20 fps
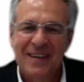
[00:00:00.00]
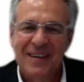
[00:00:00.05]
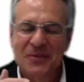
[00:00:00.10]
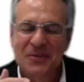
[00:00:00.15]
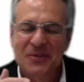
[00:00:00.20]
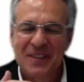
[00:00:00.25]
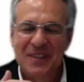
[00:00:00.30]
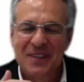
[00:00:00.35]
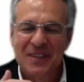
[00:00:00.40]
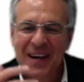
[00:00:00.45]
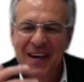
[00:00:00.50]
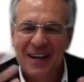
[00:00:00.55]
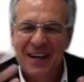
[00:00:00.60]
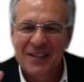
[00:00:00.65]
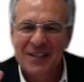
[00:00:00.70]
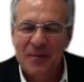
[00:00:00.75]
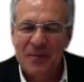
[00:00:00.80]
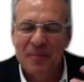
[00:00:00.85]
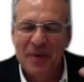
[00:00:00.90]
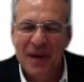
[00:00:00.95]
cigar,
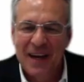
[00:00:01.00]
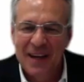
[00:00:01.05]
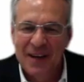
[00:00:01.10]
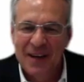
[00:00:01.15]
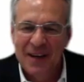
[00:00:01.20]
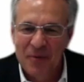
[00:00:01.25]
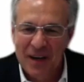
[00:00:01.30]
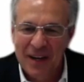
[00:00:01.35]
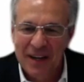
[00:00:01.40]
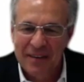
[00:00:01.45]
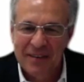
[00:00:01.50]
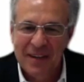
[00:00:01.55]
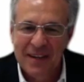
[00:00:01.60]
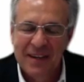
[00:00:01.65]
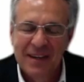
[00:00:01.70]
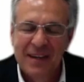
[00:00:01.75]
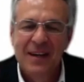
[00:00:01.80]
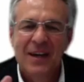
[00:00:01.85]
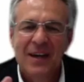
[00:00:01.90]
champagne, whatever.